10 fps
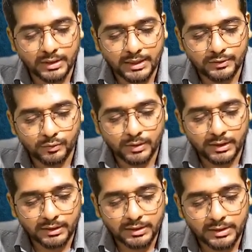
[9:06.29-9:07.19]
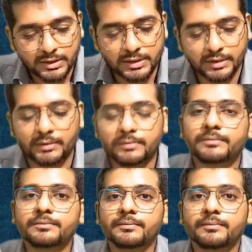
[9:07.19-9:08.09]
That is over here.
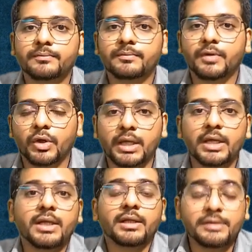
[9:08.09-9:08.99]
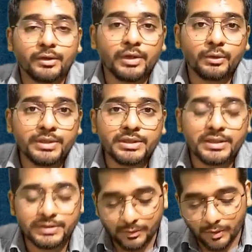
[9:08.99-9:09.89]
Okay. Now the
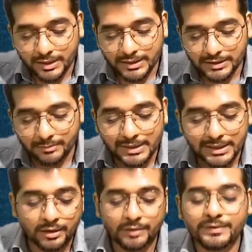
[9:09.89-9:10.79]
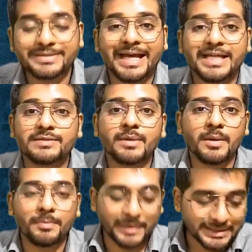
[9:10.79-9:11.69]
question is, sir, what is the meaning of this as may
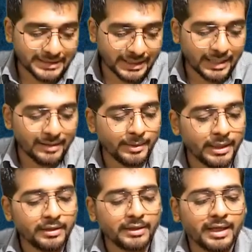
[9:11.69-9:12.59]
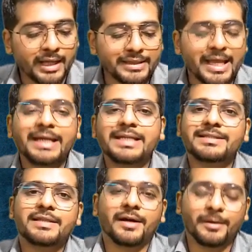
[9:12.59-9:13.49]
be prescribed? And that
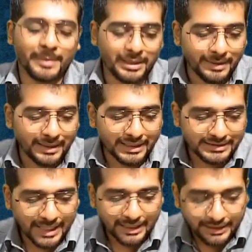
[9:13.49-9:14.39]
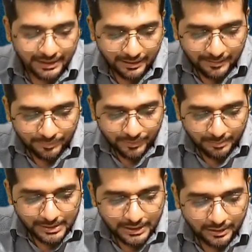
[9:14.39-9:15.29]
is the amendment exactly.
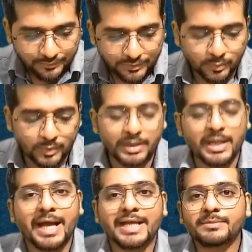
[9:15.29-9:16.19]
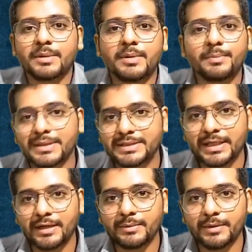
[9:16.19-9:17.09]
The meaning of the word as may be
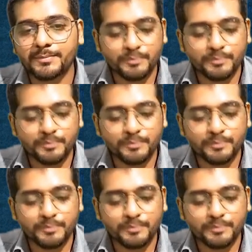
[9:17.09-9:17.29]
prescribed.